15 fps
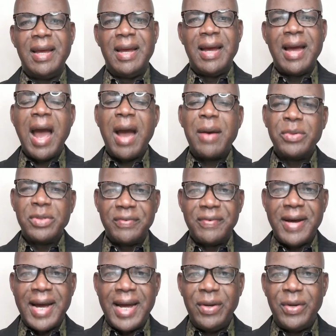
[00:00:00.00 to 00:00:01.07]
House
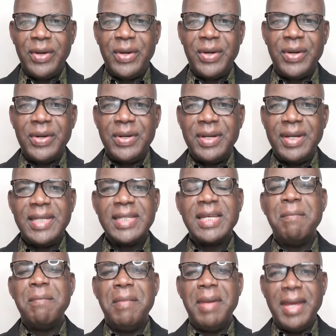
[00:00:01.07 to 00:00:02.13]
fire is a
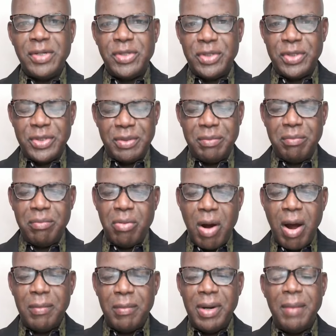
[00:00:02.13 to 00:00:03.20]
major
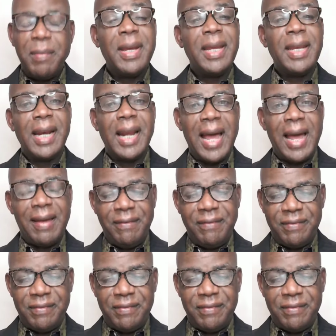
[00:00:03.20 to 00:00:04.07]
problem in life.